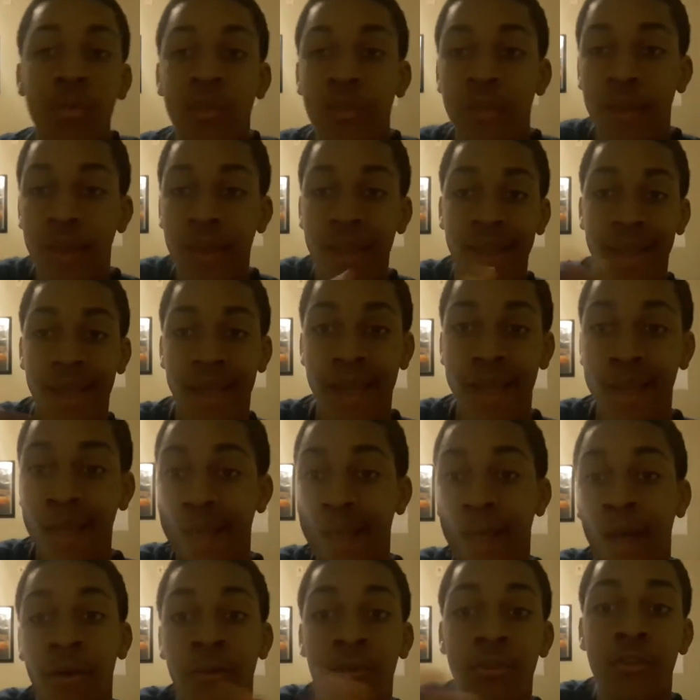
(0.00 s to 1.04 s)
were zigging in
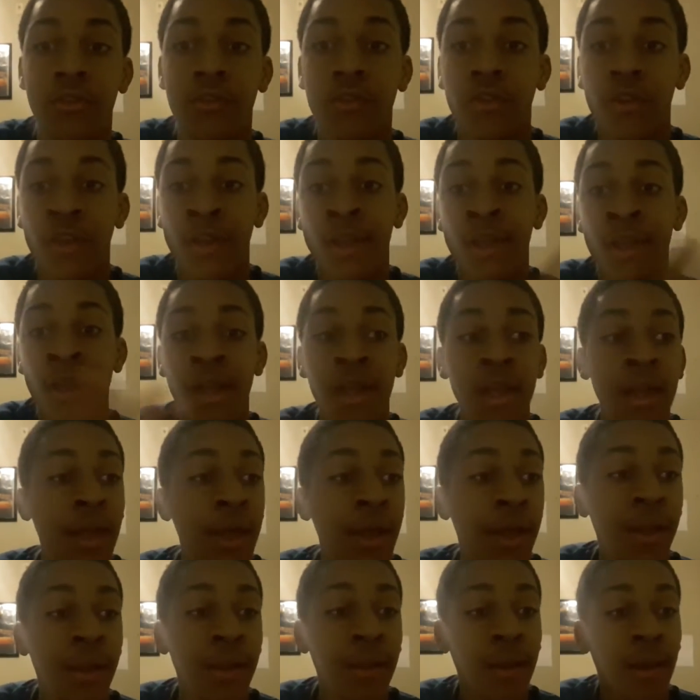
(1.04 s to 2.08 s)
and out and shit.
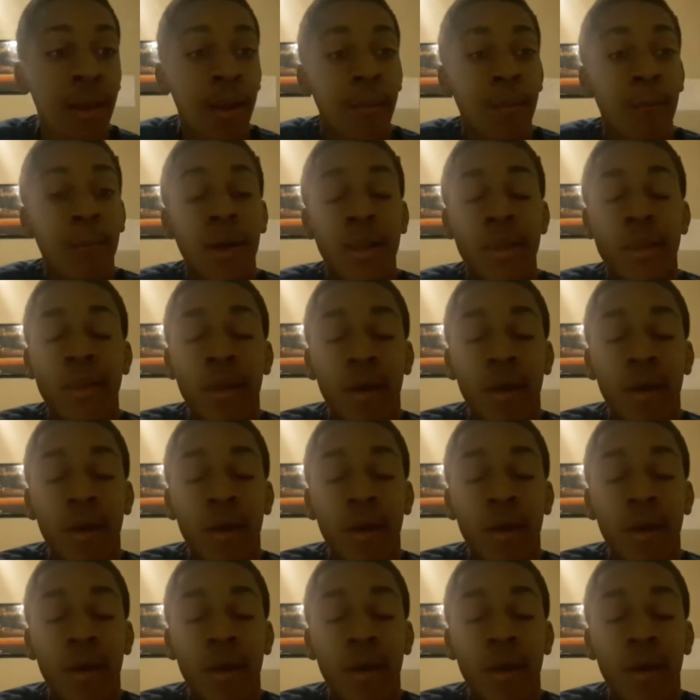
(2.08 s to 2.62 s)
My